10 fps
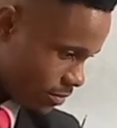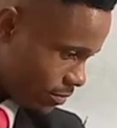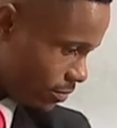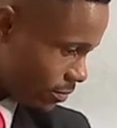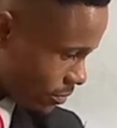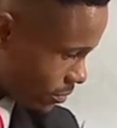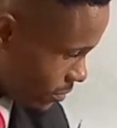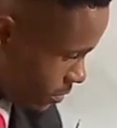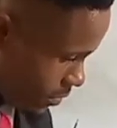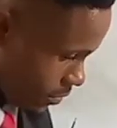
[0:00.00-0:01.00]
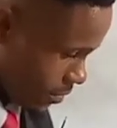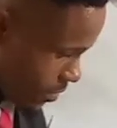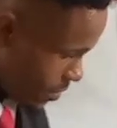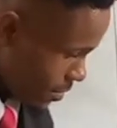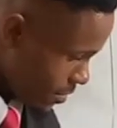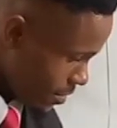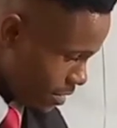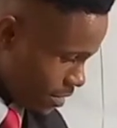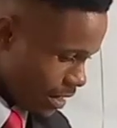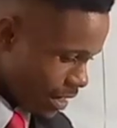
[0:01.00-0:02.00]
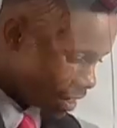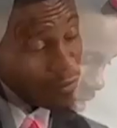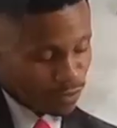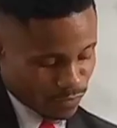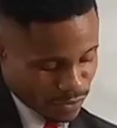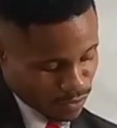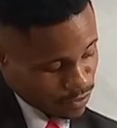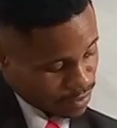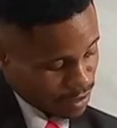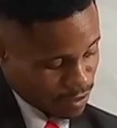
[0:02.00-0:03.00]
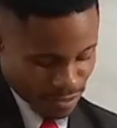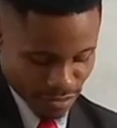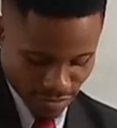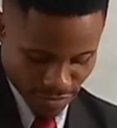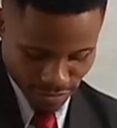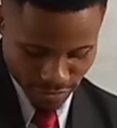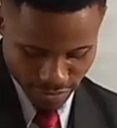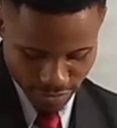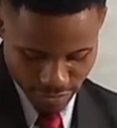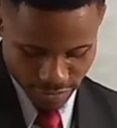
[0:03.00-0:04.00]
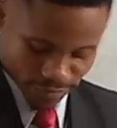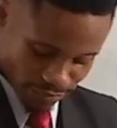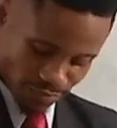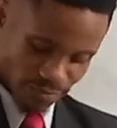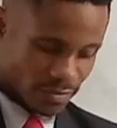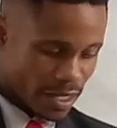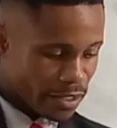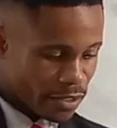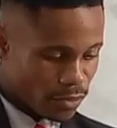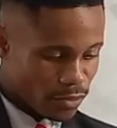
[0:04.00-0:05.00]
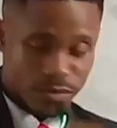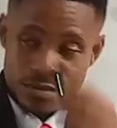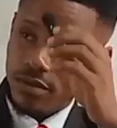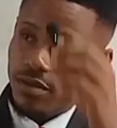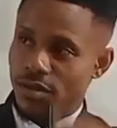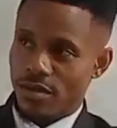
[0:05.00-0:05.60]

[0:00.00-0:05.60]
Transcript: I wish all of you good luck. Thank you.